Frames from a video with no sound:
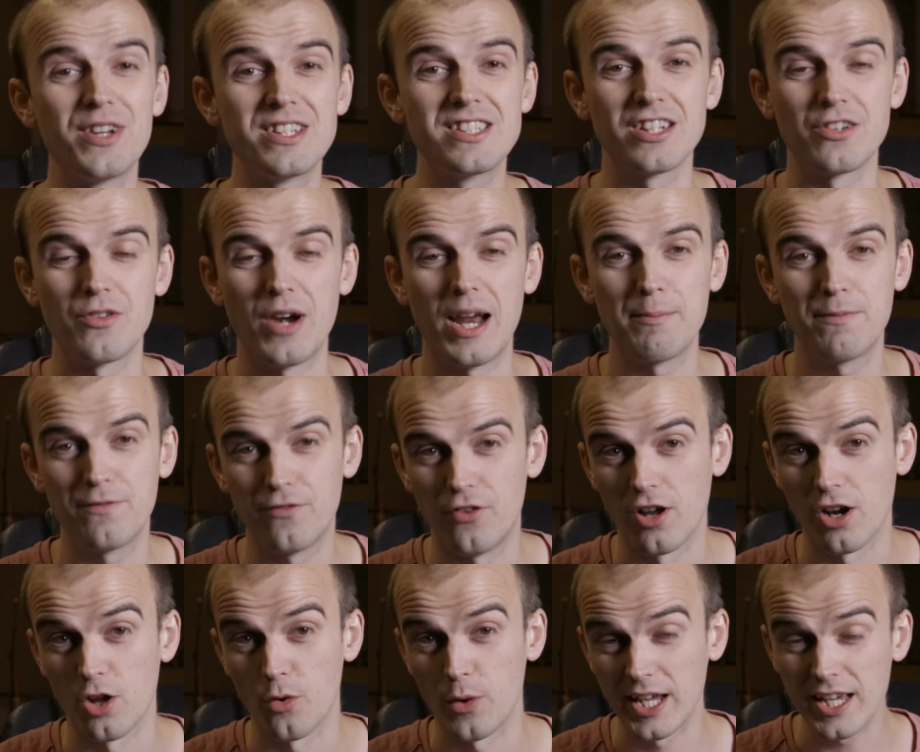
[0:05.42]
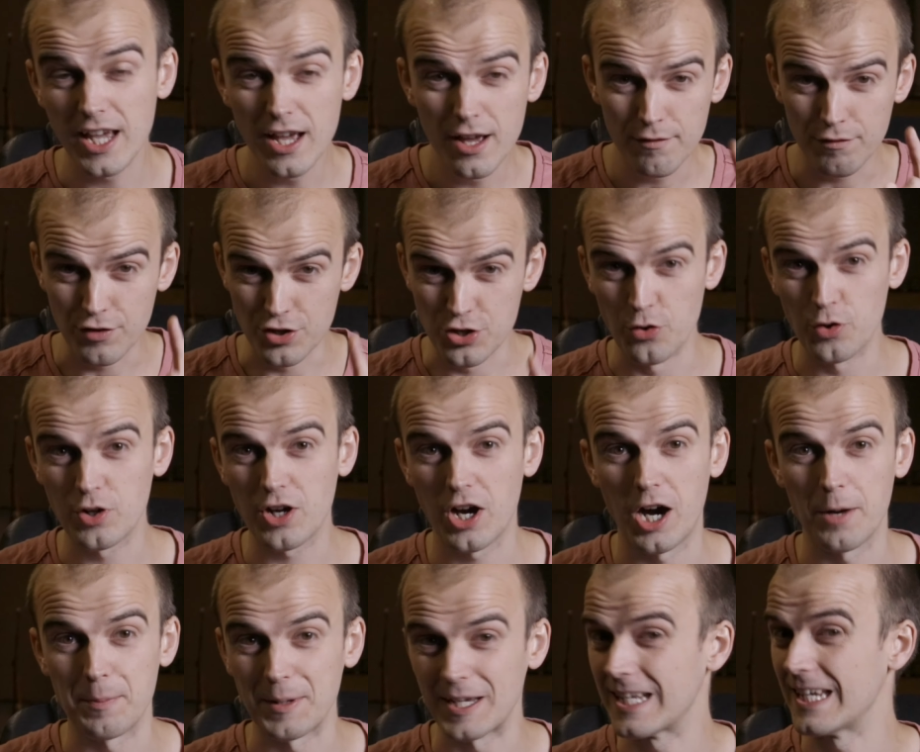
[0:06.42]
Instagram following for your
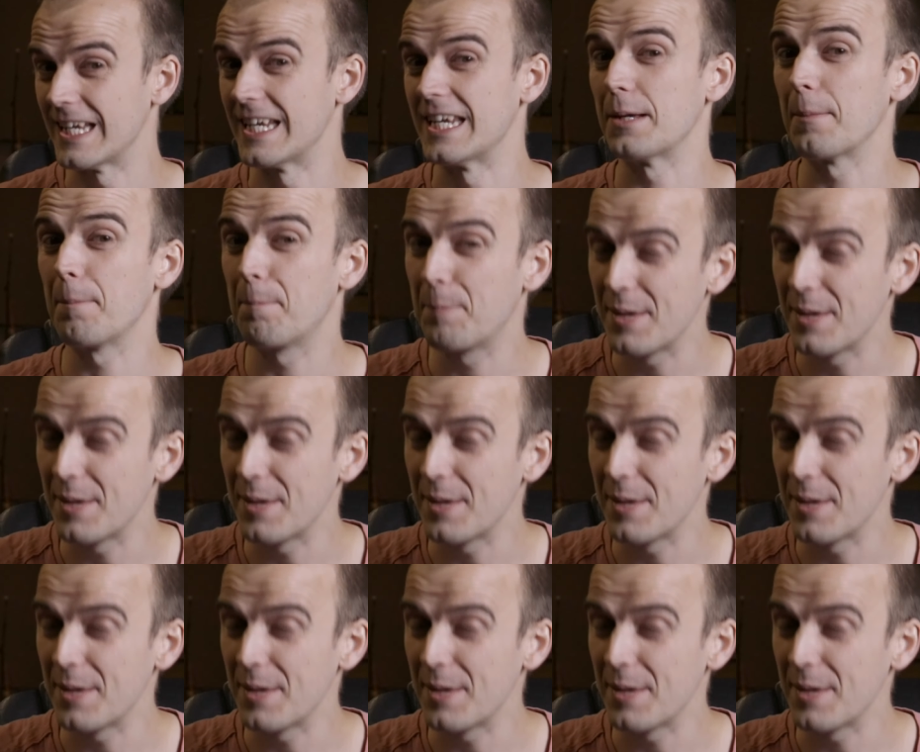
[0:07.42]
carpet cleaning